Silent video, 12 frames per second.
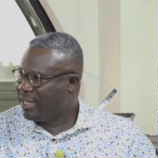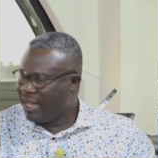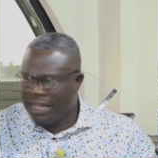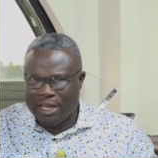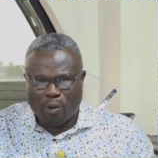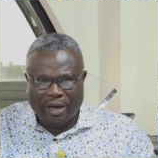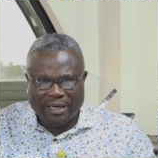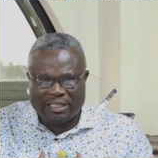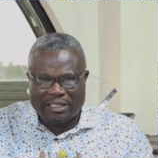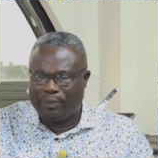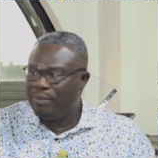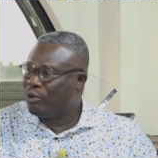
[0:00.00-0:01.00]
You hear all
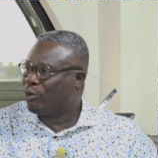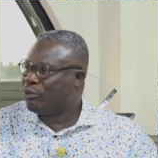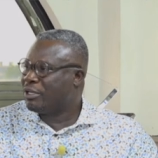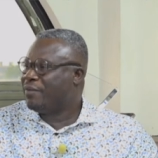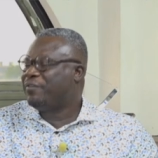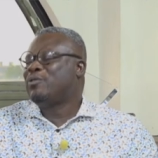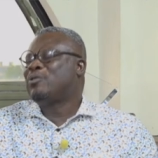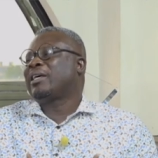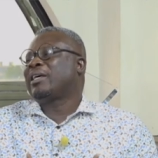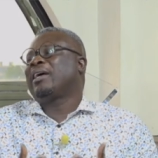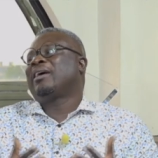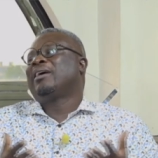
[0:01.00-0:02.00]
discipline because the fool
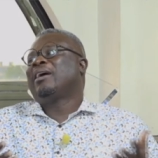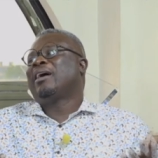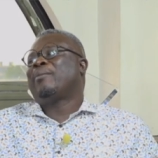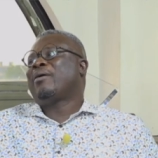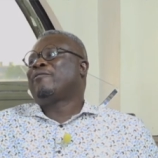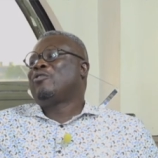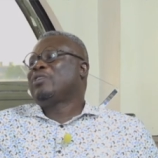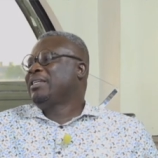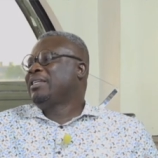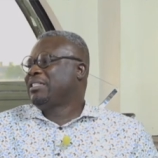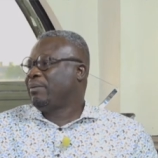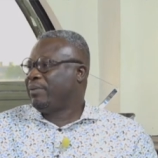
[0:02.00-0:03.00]
said a man for your
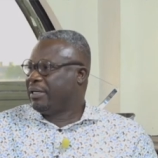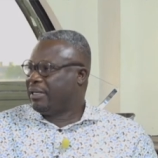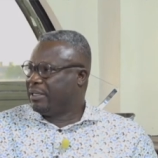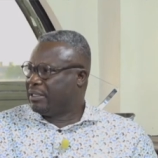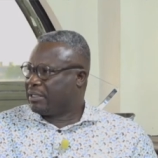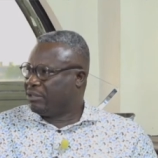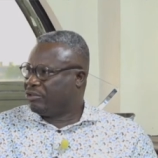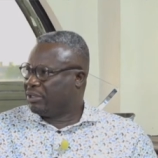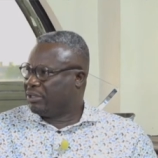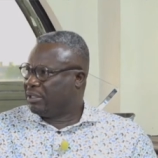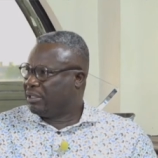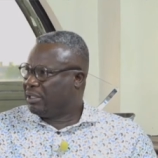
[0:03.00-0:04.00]
discipline in this
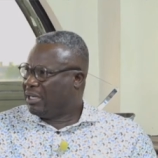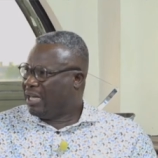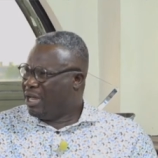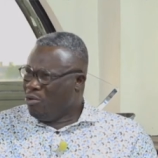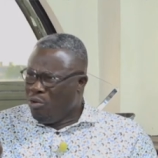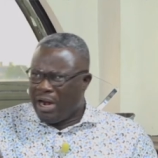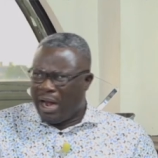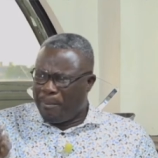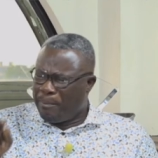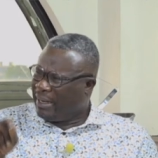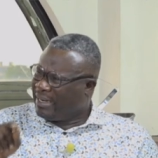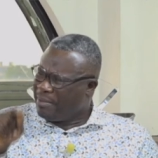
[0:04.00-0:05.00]
country. And no
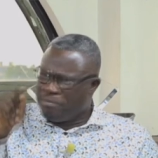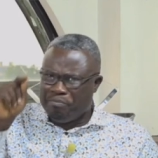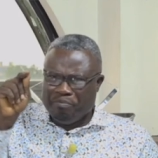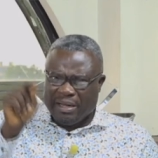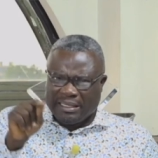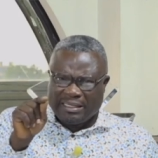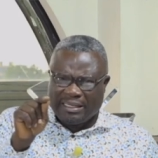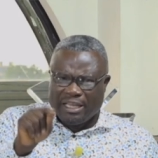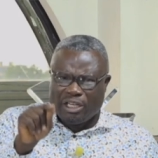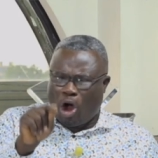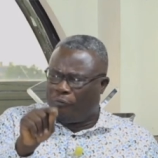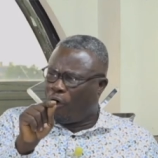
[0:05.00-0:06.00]
man the
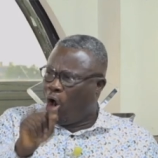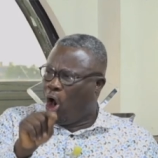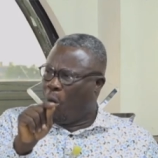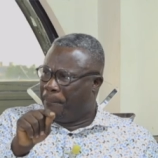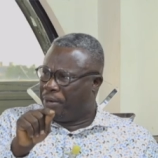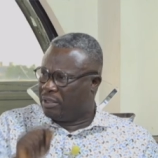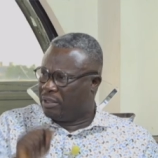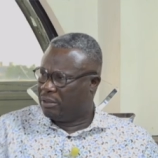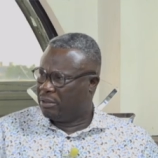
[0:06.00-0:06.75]
message of hope,